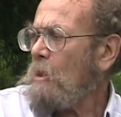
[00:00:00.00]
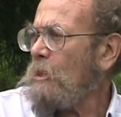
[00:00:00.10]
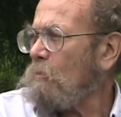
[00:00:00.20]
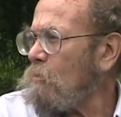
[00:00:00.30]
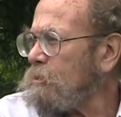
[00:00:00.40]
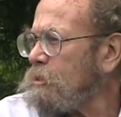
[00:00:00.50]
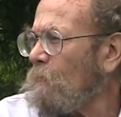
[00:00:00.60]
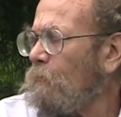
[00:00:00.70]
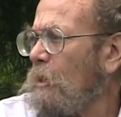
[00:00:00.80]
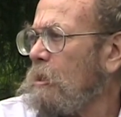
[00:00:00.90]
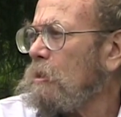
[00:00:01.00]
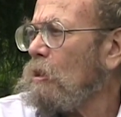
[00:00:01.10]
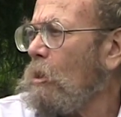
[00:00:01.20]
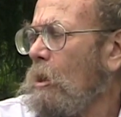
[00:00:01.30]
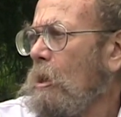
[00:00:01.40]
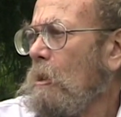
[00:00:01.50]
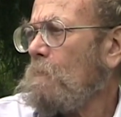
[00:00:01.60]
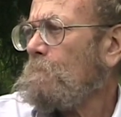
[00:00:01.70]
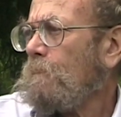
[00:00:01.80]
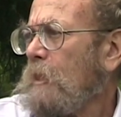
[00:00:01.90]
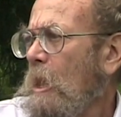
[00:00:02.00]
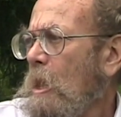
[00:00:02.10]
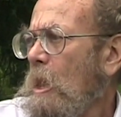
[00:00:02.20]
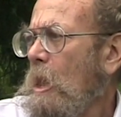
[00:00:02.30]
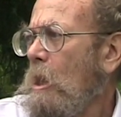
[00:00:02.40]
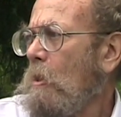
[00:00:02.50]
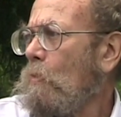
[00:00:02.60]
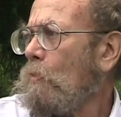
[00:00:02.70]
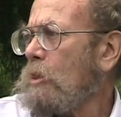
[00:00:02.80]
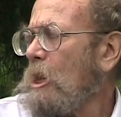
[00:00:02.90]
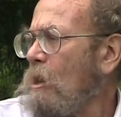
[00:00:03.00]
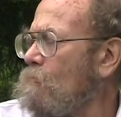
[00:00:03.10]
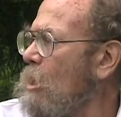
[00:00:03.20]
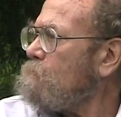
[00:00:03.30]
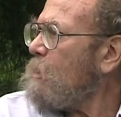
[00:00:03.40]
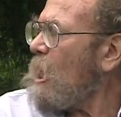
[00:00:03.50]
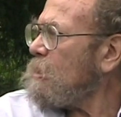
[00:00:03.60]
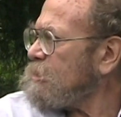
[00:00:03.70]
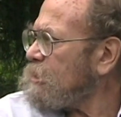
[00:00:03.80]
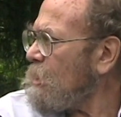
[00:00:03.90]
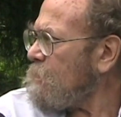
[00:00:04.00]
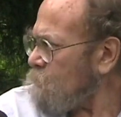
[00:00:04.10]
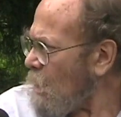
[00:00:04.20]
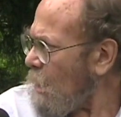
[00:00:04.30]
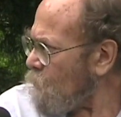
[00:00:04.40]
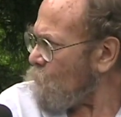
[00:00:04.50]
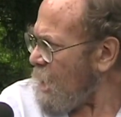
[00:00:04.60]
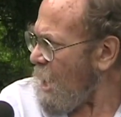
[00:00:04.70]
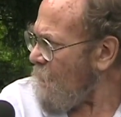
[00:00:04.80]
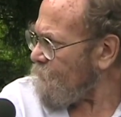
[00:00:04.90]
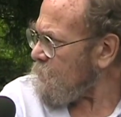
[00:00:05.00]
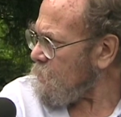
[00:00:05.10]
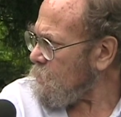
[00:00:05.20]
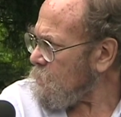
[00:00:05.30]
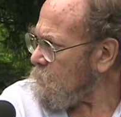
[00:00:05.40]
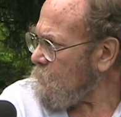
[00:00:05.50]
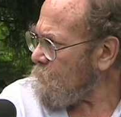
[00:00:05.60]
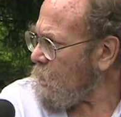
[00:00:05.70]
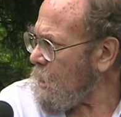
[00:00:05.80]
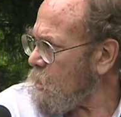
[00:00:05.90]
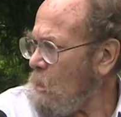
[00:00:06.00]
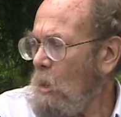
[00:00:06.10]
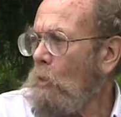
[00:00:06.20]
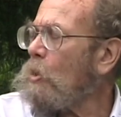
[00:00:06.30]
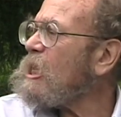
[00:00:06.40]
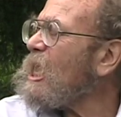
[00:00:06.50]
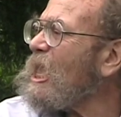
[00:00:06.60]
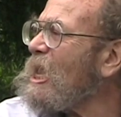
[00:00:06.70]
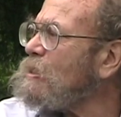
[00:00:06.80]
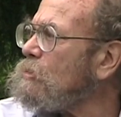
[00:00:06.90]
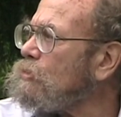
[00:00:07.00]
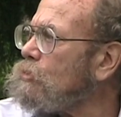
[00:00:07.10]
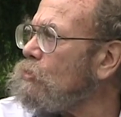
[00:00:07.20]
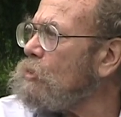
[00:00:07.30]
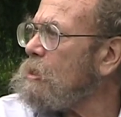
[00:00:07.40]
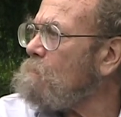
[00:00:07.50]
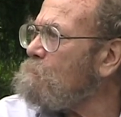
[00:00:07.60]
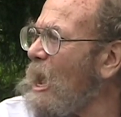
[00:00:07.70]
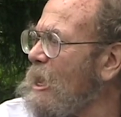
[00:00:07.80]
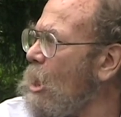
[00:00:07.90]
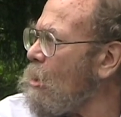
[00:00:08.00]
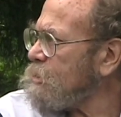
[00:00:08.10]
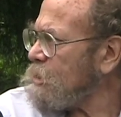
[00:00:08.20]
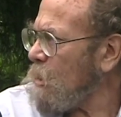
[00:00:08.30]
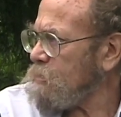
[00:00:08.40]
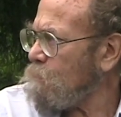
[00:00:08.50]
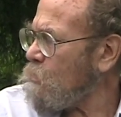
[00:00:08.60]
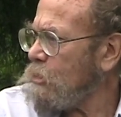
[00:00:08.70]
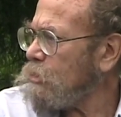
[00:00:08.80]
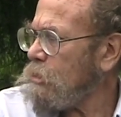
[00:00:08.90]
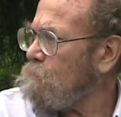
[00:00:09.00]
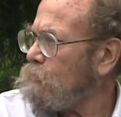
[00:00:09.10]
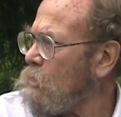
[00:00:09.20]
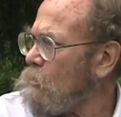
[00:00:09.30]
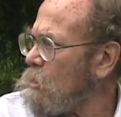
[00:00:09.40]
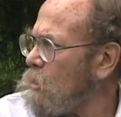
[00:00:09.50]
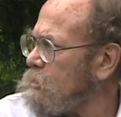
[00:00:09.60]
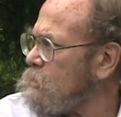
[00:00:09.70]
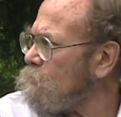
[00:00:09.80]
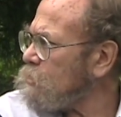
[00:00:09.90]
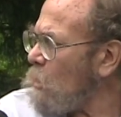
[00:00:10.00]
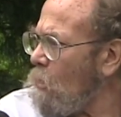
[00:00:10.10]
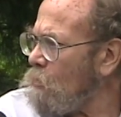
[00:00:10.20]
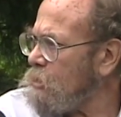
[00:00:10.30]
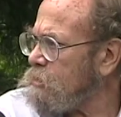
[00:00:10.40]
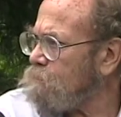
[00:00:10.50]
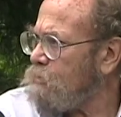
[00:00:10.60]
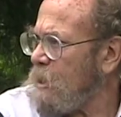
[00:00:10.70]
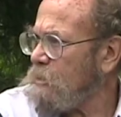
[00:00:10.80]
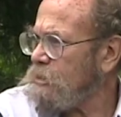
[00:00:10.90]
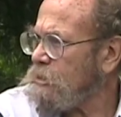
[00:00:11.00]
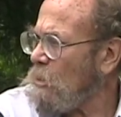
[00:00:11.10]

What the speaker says: they also figured, look, we got to run Palestine now that we have it, okay? We can't do it by ourselves. British imperialism was always based